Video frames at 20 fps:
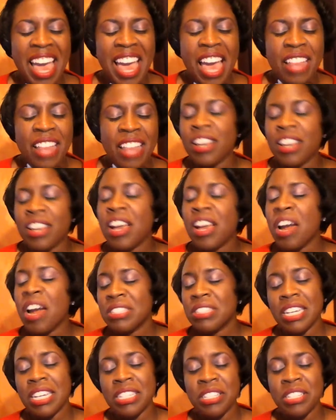the
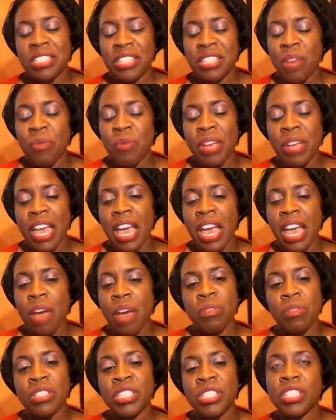conversation that we had
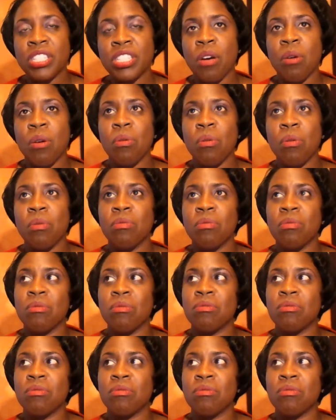was so